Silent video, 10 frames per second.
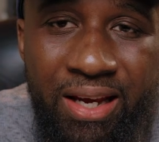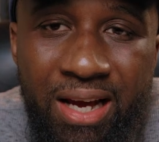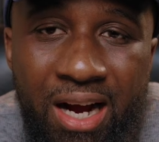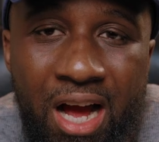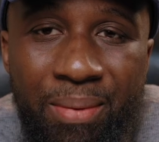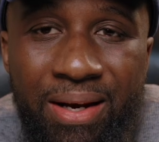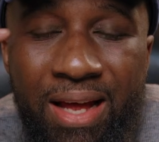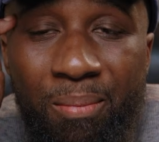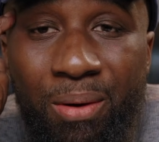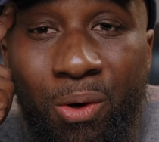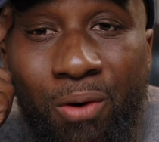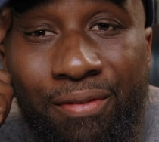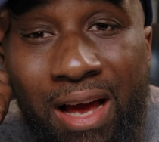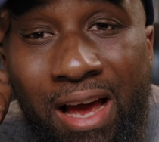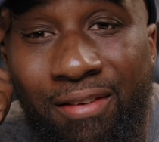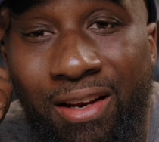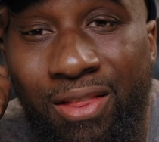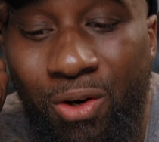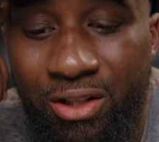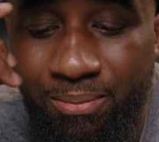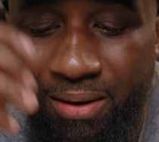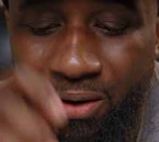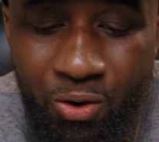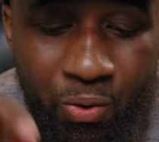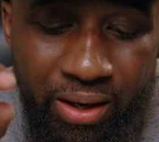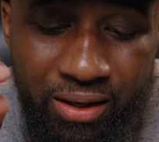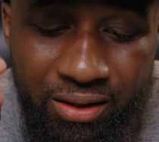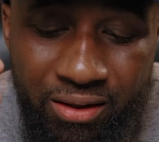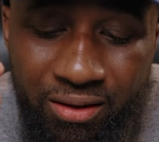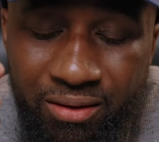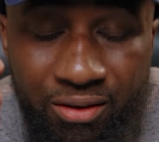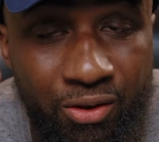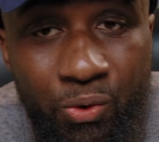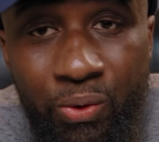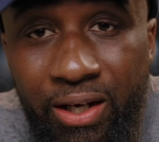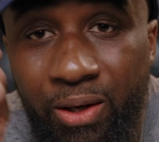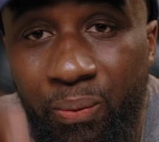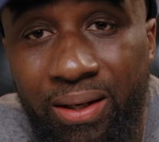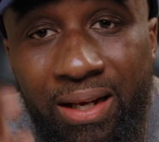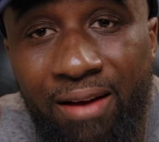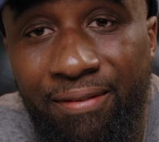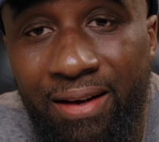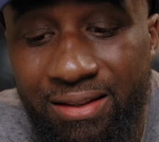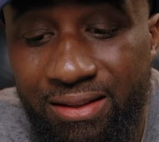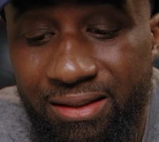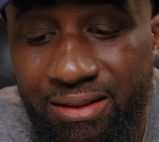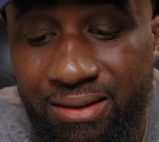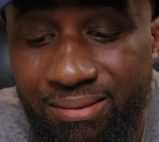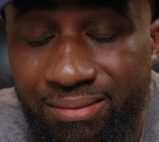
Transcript: Y'all comment down below if y'all have any thoughts about going into the new year with the FX6.